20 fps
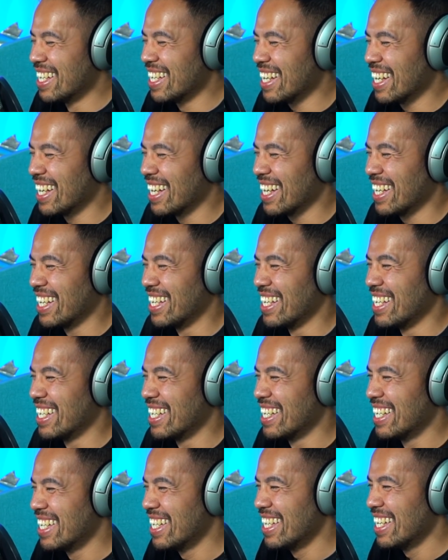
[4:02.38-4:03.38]
I'm still working
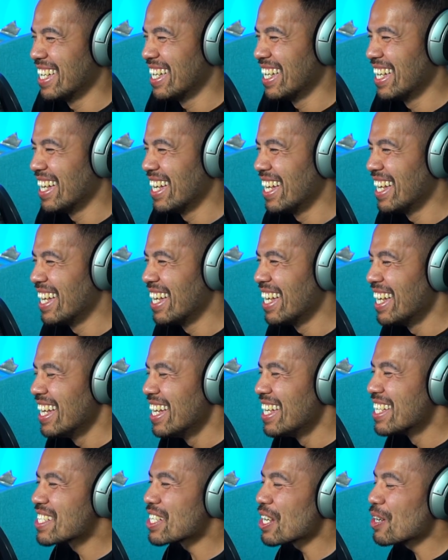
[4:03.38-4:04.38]
on her.
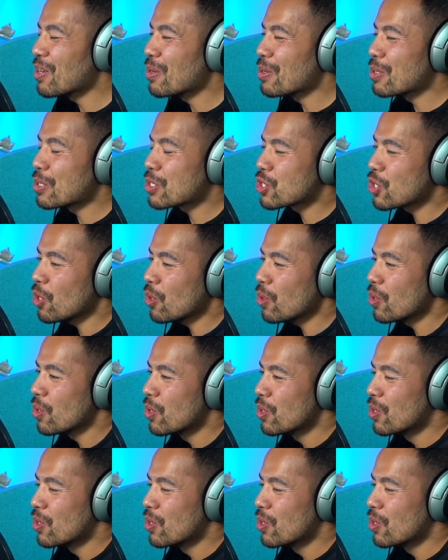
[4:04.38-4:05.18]
So, so,